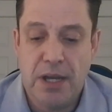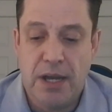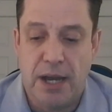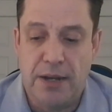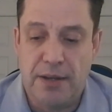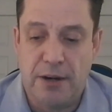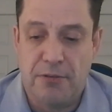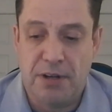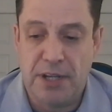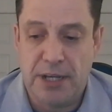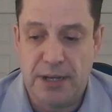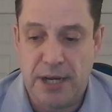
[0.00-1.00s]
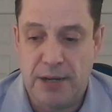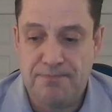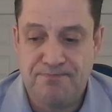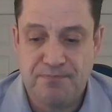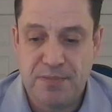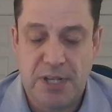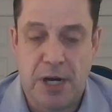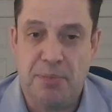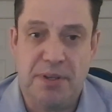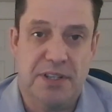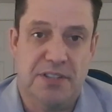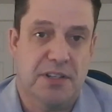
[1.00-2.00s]
and they're really
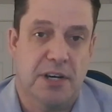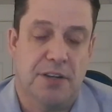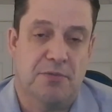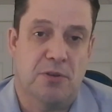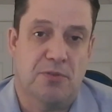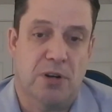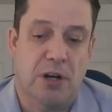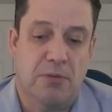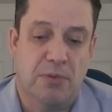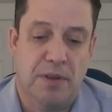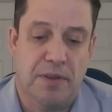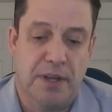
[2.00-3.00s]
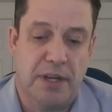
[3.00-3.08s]
helping just the customer overall with